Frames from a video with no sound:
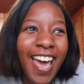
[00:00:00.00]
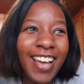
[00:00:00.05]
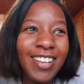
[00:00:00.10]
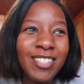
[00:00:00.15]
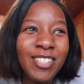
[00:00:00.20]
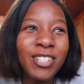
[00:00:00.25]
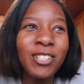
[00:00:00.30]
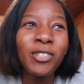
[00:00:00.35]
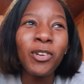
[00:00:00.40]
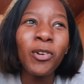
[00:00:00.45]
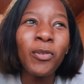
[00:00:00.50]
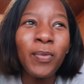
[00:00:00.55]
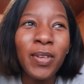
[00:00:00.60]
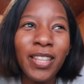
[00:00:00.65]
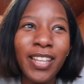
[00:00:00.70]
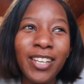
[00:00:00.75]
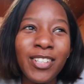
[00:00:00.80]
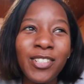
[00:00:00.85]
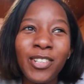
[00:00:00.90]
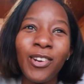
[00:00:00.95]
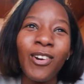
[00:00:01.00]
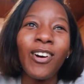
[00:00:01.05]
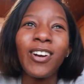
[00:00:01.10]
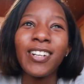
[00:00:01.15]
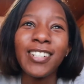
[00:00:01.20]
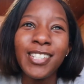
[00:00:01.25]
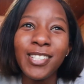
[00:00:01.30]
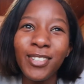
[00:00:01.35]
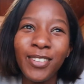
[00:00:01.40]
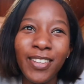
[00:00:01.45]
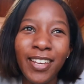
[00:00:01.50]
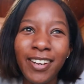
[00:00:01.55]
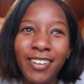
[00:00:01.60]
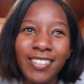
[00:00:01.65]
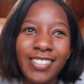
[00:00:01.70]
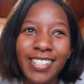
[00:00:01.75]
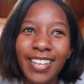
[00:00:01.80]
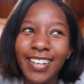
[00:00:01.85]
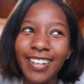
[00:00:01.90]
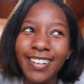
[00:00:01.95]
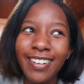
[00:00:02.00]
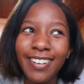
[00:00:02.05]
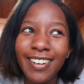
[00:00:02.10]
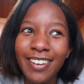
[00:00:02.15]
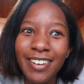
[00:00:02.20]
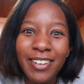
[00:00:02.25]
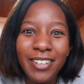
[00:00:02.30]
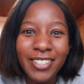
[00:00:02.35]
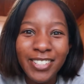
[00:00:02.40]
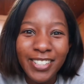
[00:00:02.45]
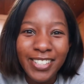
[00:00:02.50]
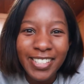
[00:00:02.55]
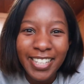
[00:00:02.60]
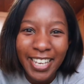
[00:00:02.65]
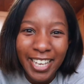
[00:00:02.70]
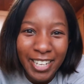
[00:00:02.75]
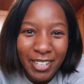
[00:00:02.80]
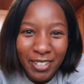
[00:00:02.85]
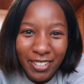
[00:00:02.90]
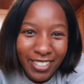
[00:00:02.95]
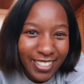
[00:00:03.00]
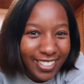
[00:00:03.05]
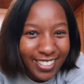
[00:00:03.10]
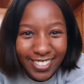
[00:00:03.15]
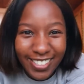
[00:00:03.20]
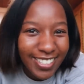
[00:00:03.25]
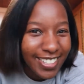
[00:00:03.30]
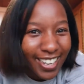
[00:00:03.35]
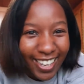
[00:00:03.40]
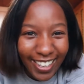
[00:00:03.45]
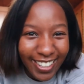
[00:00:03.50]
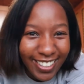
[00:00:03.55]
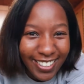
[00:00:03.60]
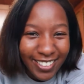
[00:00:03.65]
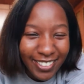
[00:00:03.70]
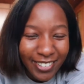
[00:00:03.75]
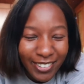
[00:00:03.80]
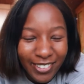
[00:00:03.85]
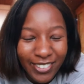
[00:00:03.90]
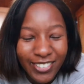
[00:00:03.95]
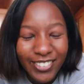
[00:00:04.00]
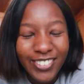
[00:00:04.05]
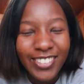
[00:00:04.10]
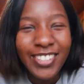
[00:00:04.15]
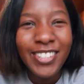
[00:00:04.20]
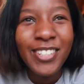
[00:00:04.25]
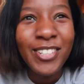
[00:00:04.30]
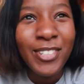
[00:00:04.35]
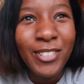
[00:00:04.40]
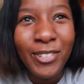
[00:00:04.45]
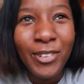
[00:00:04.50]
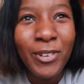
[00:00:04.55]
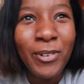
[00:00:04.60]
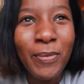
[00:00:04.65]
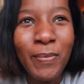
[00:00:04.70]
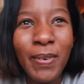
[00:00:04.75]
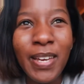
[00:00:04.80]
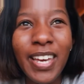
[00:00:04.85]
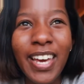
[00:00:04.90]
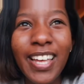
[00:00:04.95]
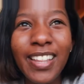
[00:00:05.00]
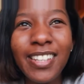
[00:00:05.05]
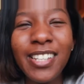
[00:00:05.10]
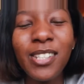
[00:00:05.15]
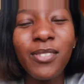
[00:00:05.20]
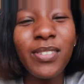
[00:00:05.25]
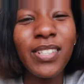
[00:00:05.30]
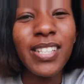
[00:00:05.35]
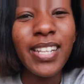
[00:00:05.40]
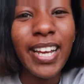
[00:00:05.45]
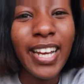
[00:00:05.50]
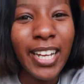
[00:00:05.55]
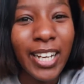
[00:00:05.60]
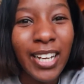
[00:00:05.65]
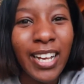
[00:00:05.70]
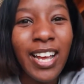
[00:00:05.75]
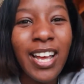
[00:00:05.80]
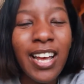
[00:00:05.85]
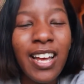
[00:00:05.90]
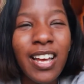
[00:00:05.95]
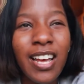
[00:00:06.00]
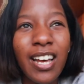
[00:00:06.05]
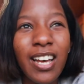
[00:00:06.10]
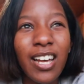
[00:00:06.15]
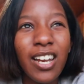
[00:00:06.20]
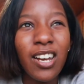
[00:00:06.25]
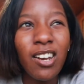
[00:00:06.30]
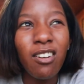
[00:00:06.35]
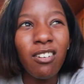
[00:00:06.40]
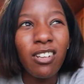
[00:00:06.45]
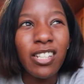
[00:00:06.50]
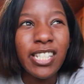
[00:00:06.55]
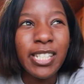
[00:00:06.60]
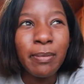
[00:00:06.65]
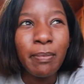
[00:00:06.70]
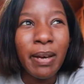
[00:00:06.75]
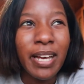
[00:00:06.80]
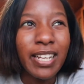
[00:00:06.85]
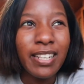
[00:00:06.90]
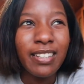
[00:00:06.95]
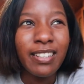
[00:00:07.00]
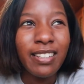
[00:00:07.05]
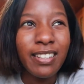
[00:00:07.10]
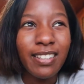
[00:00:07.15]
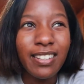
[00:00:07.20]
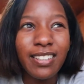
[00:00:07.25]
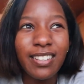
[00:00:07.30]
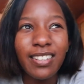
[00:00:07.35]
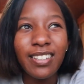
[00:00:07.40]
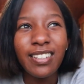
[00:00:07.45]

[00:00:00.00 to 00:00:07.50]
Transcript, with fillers: and she told me that she got it. So then I was like, nah, just get, just like, you know, show me. And this was like last month.